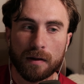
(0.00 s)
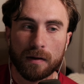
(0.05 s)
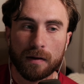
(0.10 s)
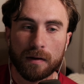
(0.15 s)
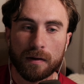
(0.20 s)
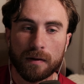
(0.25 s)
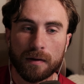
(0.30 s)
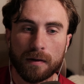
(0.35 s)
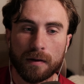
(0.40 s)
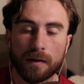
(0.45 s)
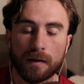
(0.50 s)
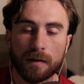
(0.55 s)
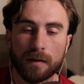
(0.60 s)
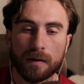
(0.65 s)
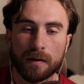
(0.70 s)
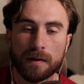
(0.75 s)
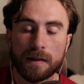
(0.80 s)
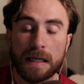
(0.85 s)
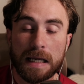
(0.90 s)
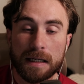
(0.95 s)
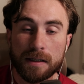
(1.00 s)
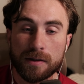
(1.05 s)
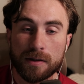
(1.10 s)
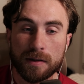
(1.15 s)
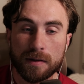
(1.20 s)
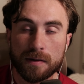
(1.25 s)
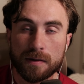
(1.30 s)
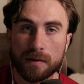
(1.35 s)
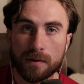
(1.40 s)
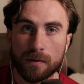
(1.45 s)
the
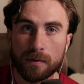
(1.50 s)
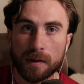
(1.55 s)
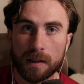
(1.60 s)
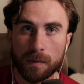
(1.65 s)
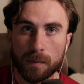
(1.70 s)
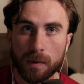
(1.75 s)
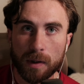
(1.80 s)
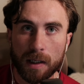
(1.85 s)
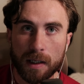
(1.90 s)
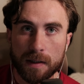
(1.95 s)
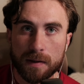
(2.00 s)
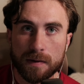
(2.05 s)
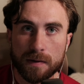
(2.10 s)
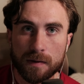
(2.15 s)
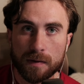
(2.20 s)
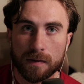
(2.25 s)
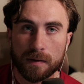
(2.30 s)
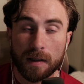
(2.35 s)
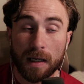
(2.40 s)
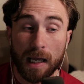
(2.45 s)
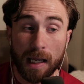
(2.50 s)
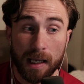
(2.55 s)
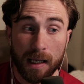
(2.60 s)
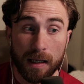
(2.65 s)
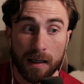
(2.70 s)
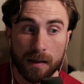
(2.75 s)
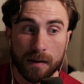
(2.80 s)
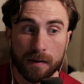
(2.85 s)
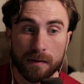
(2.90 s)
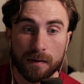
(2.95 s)
nations don't get blessed,
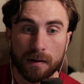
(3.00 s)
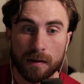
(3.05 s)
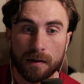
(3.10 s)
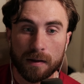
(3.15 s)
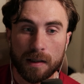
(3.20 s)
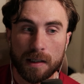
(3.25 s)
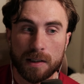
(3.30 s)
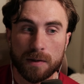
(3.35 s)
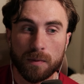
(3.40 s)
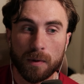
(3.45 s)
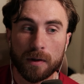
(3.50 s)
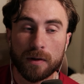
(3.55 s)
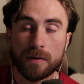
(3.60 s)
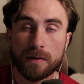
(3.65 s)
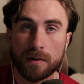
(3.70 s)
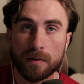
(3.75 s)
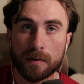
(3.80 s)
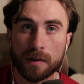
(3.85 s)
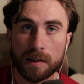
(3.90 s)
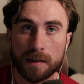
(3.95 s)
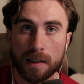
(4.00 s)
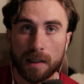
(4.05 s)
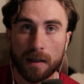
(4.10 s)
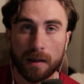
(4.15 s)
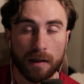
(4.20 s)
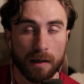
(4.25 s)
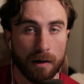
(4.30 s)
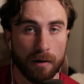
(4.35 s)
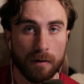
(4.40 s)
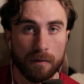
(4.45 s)
and his brothers don't get taken
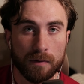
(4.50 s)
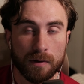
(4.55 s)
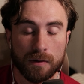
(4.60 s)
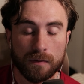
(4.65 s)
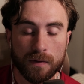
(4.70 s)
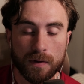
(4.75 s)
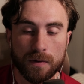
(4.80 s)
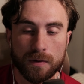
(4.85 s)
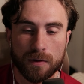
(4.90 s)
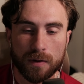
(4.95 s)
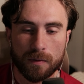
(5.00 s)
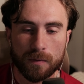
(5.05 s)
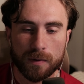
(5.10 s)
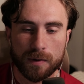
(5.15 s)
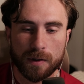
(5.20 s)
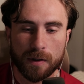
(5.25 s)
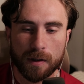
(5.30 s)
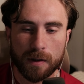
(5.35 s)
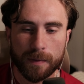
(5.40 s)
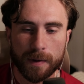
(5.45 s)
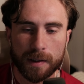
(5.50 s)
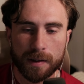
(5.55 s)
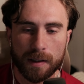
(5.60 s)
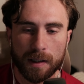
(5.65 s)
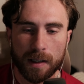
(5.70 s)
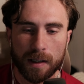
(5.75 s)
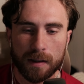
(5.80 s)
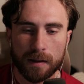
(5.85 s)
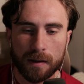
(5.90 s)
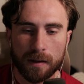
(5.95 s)
care of in the future, and we'll talk about
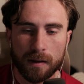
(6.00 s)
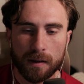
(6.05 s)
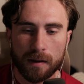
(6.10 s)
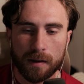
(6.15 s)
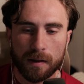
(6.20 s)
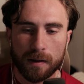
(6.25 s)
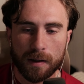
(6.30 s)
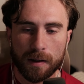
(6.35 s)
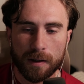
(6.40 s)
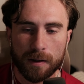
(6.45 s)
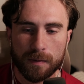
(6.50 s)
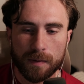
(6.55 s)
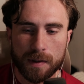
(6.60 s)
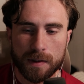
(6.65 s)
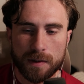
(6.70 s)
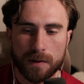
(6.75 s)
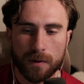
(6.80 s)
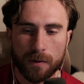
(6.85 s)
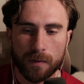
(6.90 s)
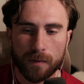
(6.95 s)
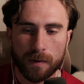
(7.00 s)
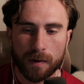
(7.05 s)
that. And so